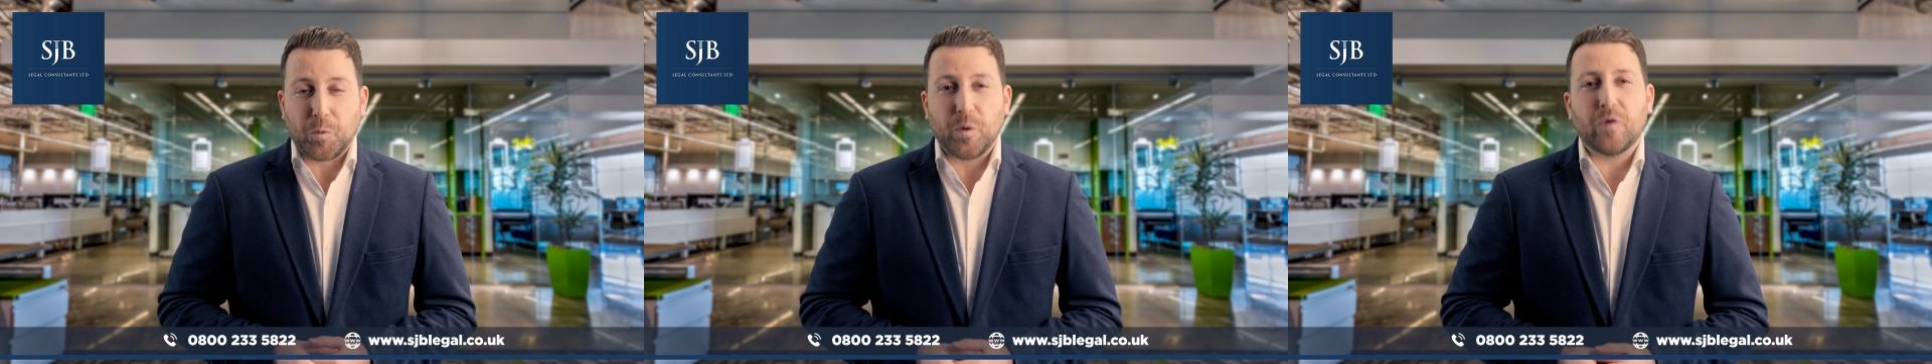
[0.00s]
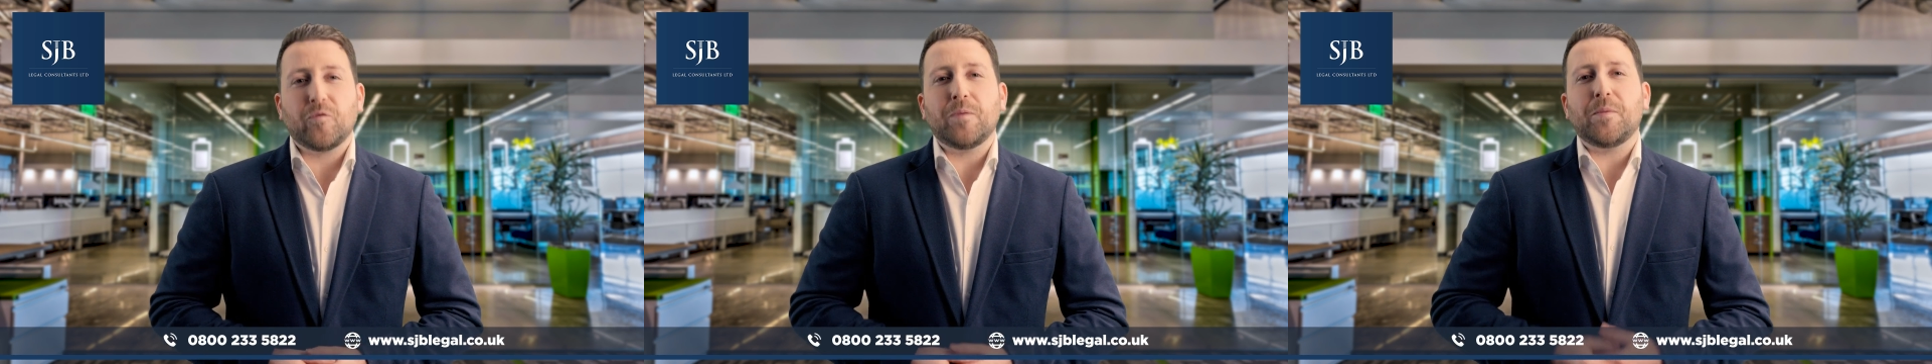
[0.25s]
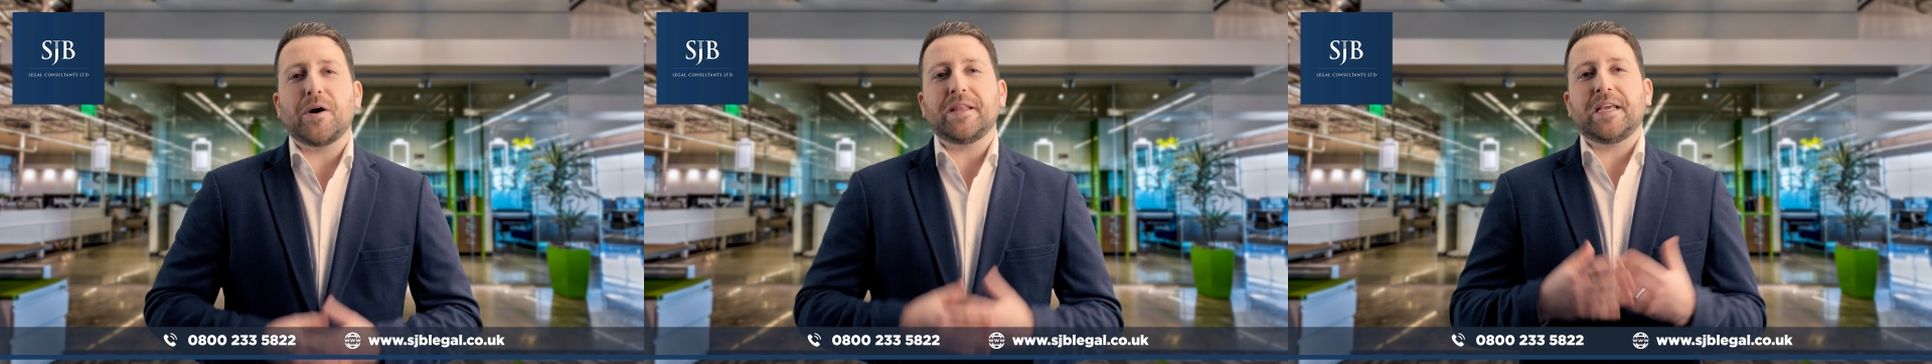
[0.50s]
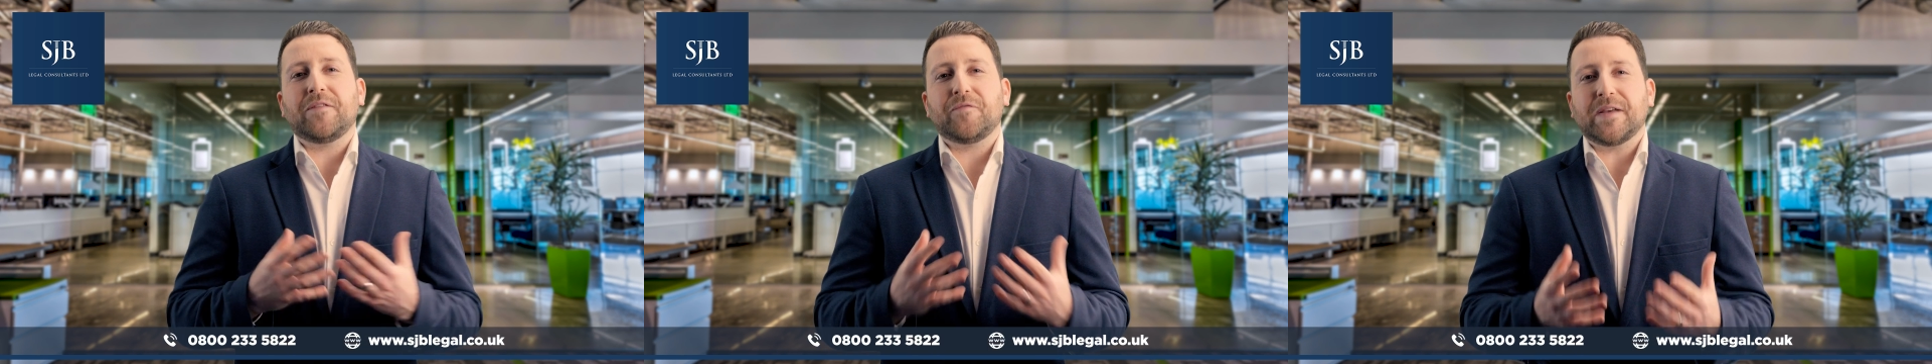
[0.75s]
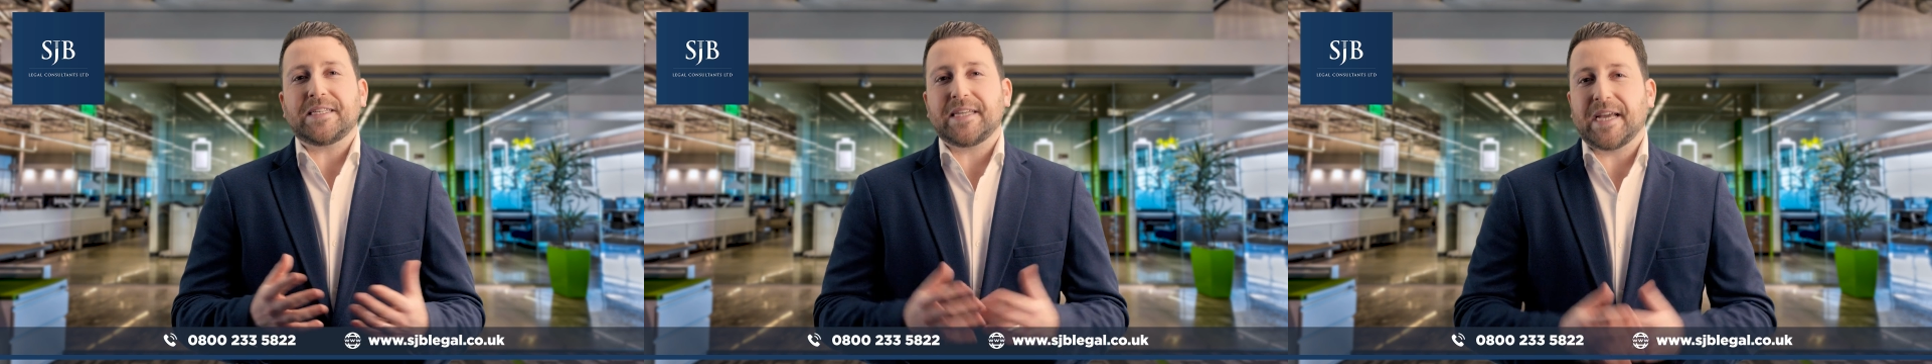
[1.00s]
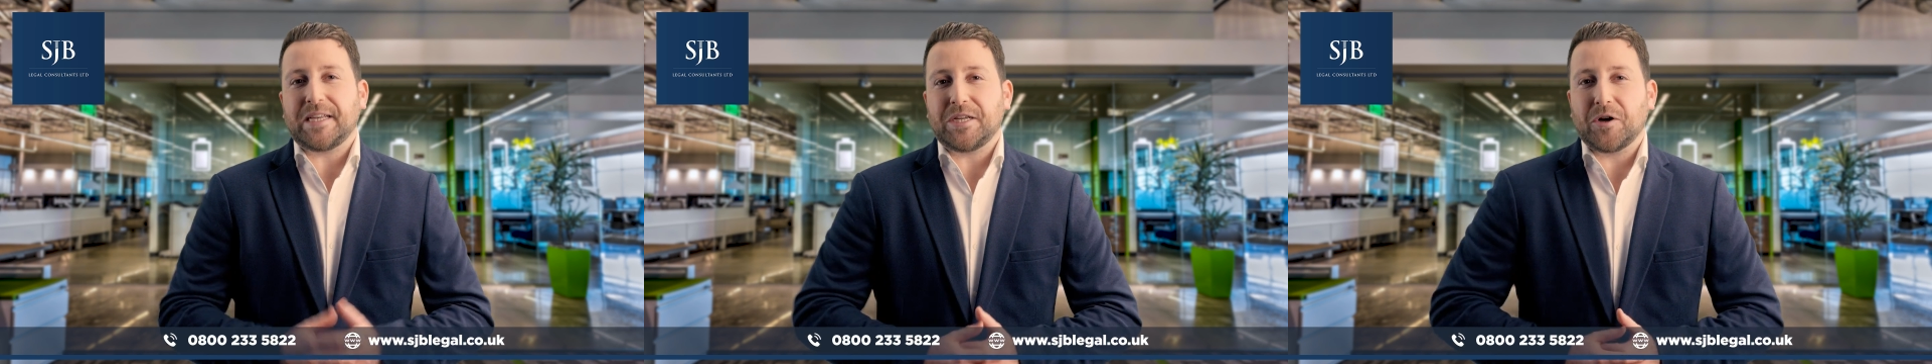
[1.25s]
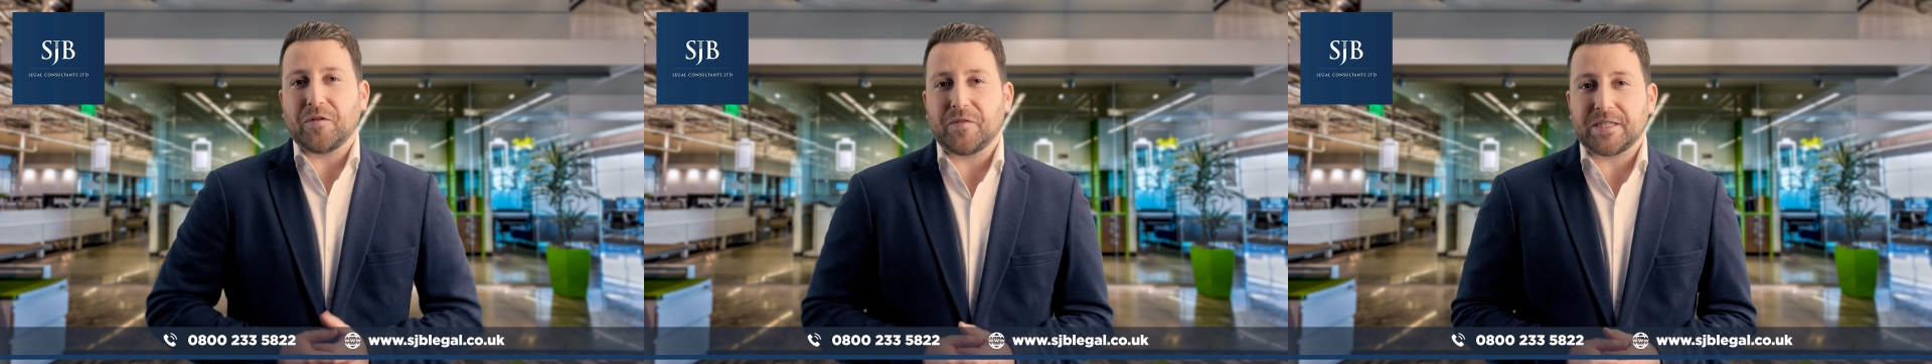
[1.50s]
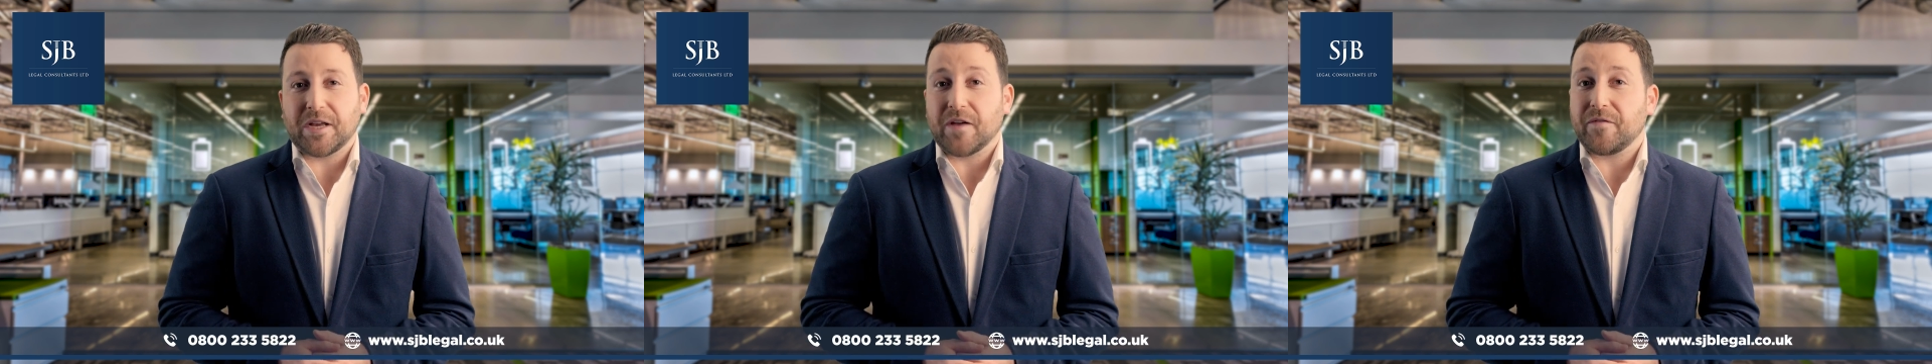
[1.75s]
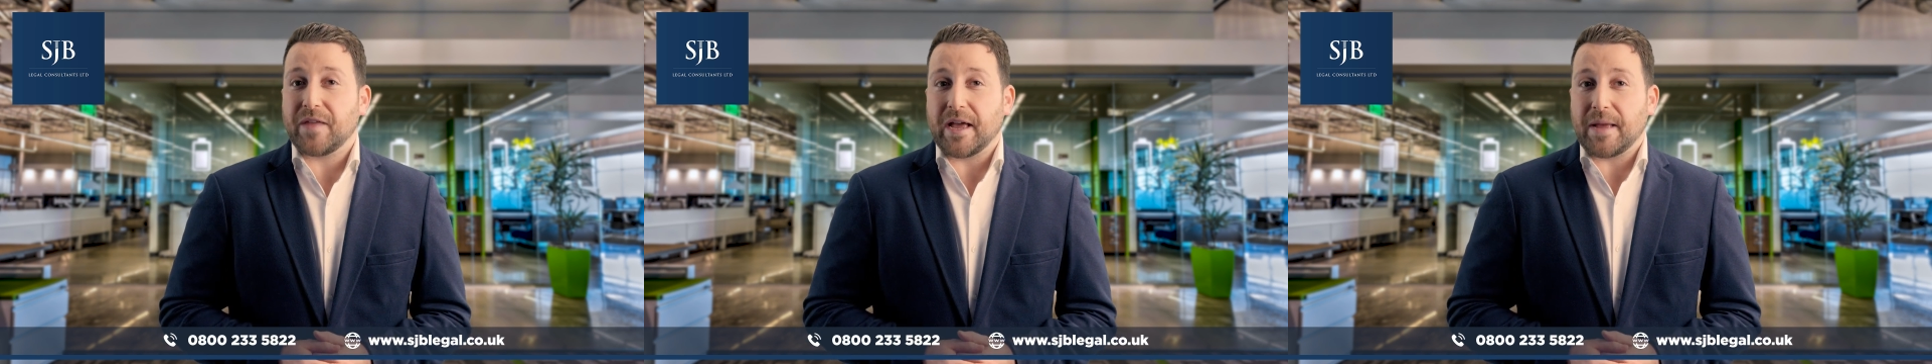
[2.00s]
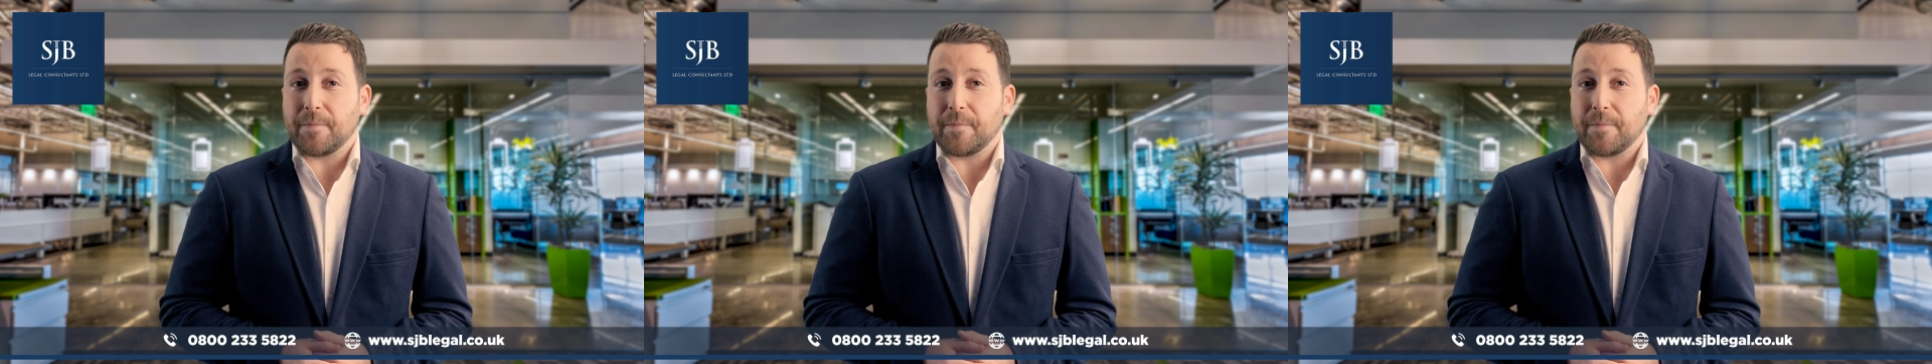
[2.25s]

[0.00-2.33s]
We'll remind the investigating officer of their